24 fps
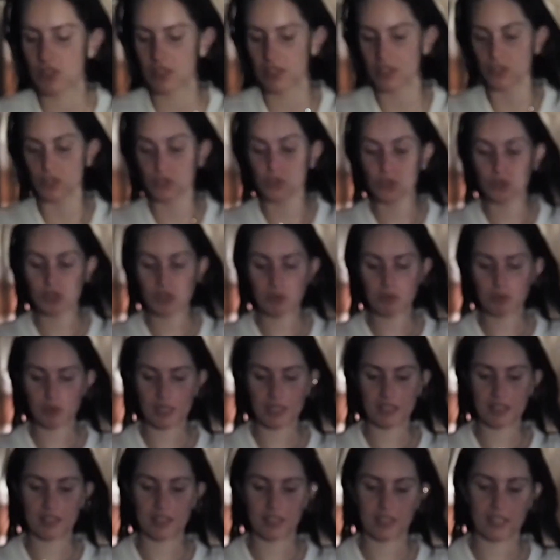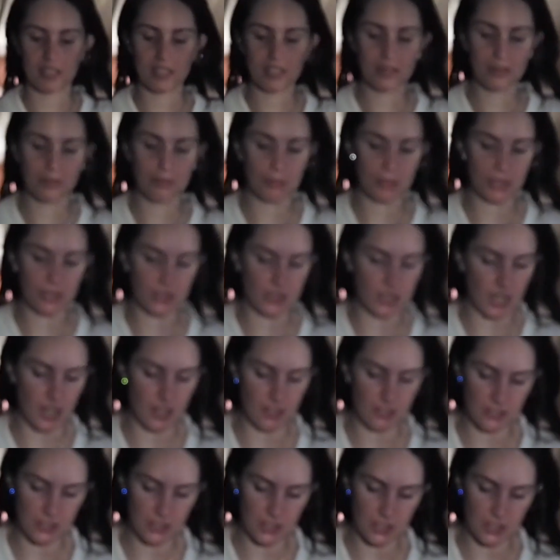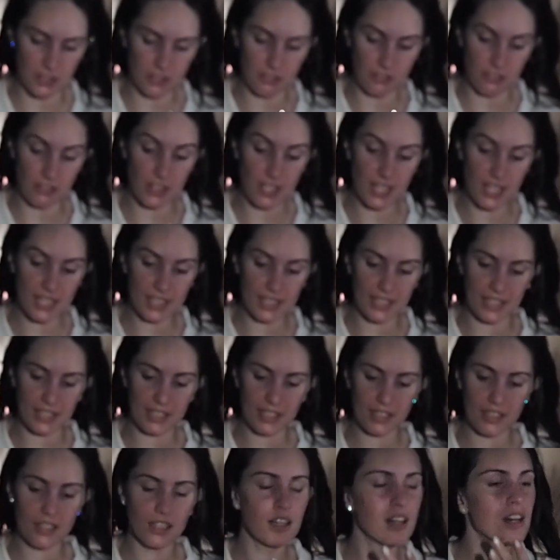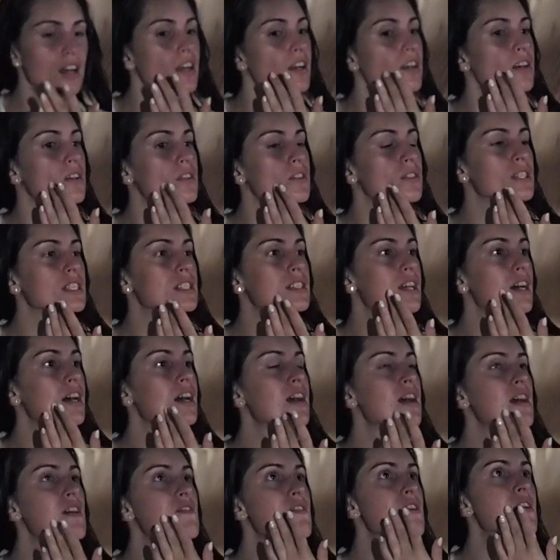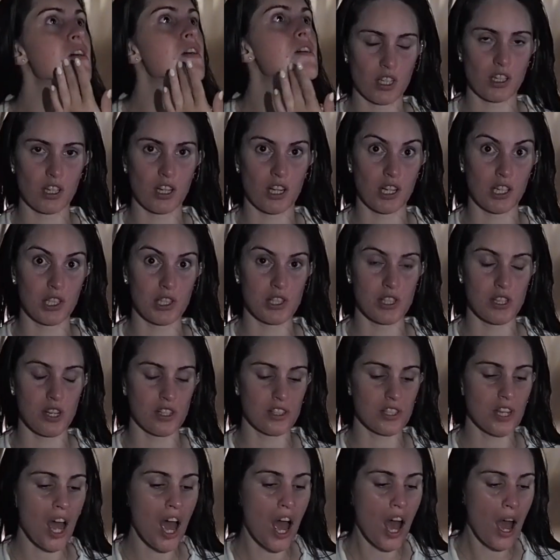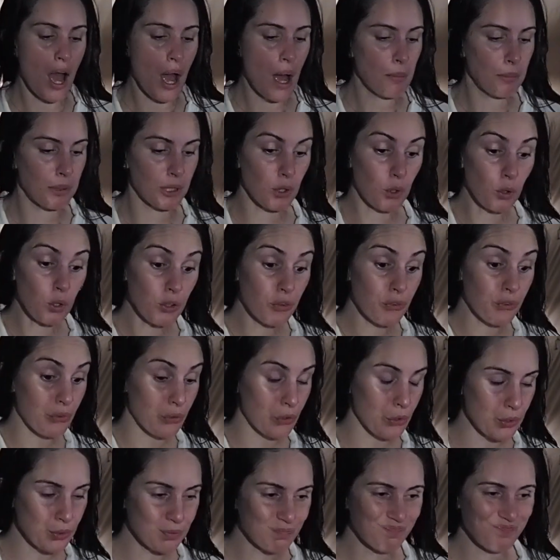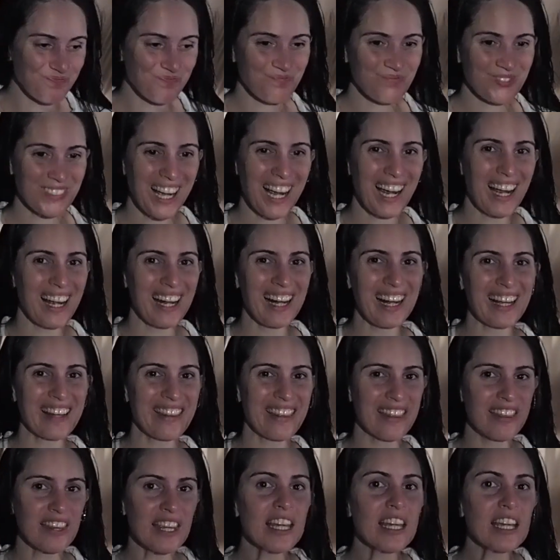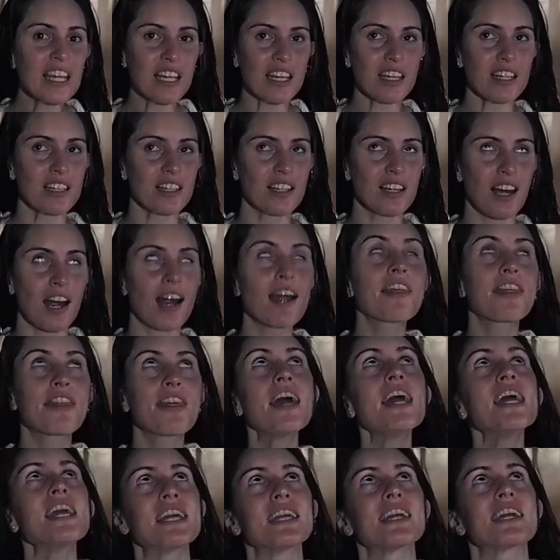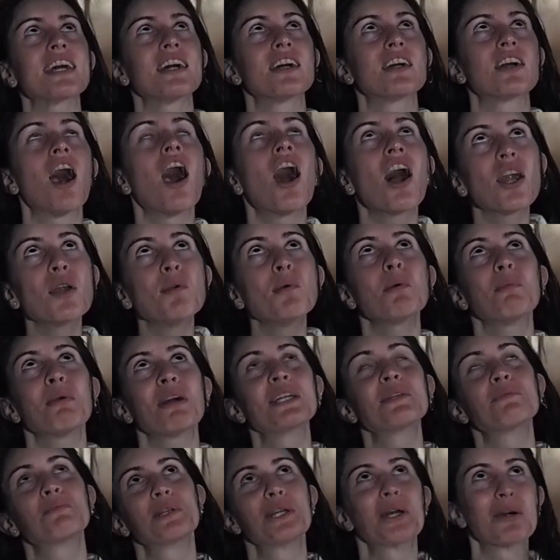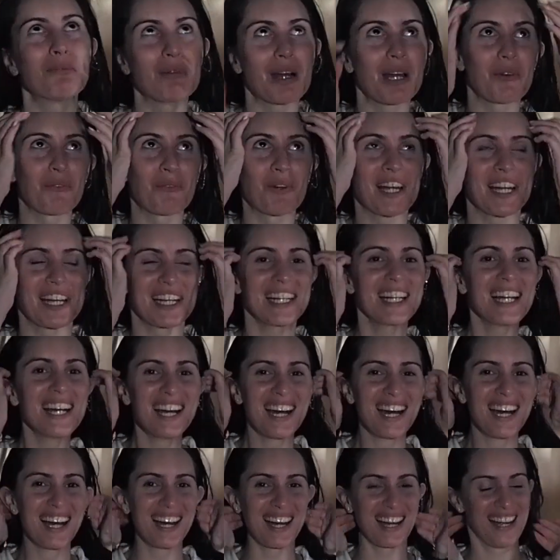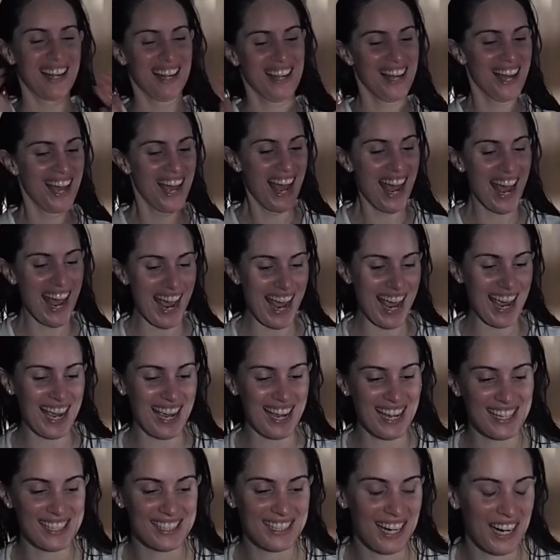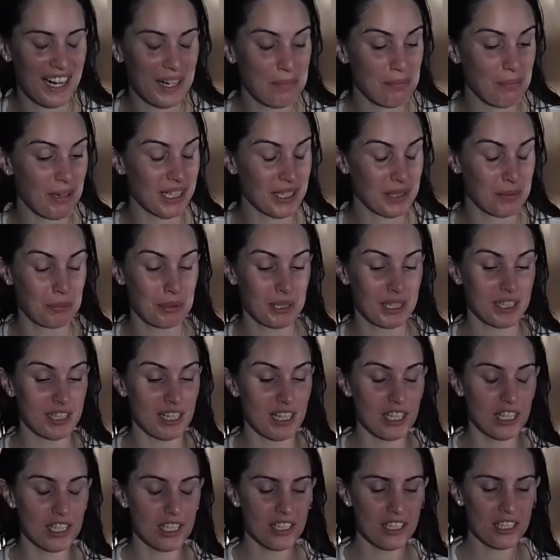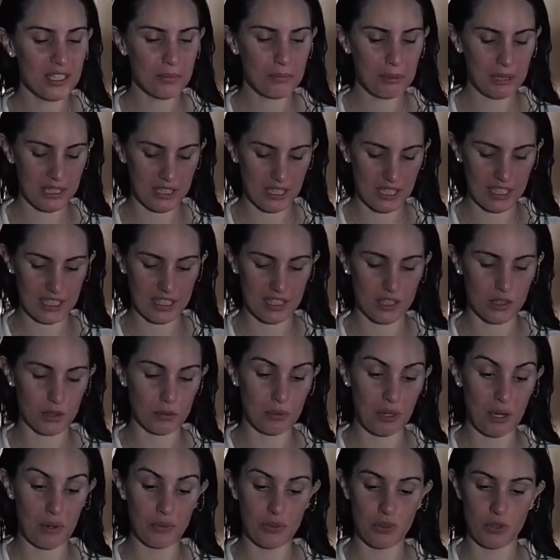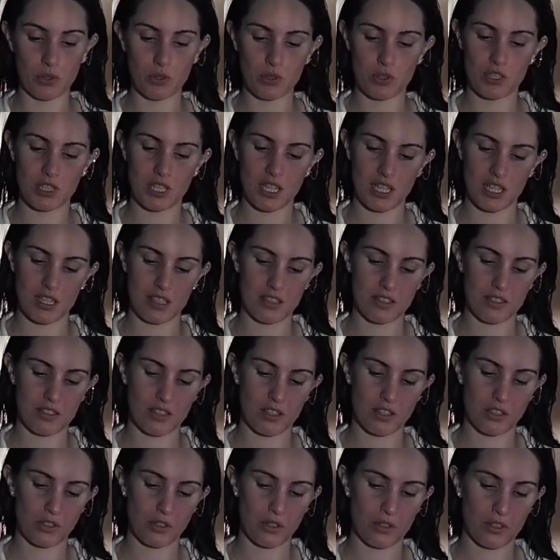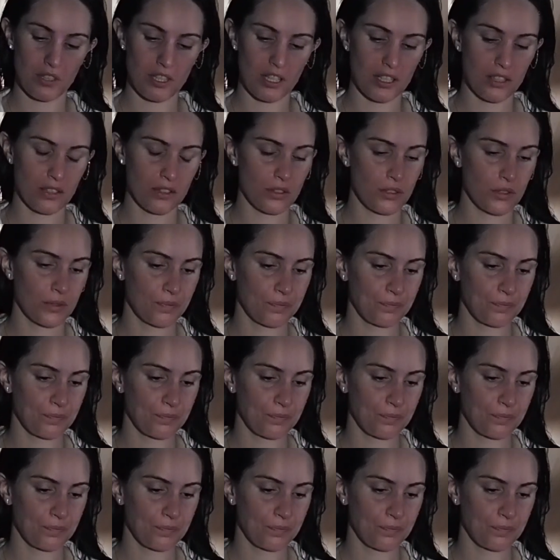little cream right there because after flying, I always have hair concerns. But also, I think karma might be on my way. And I might be a little bit like around those days. So I don't know,